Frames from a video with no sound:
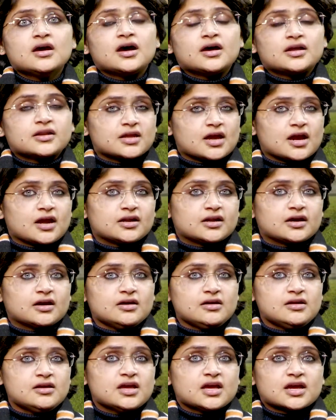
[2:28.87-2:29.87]

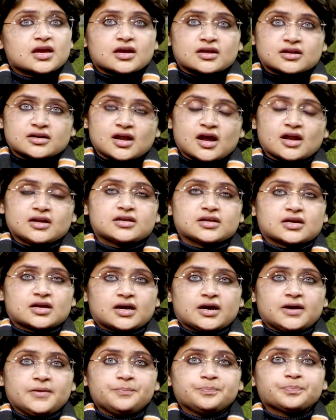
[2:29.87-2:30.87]
Haryana,
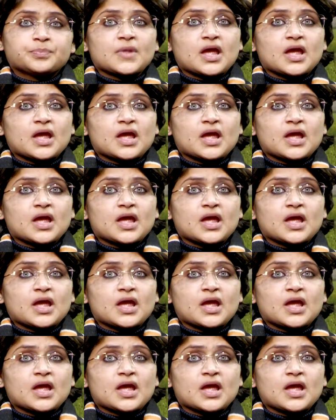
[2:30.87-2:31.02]
Karnataka,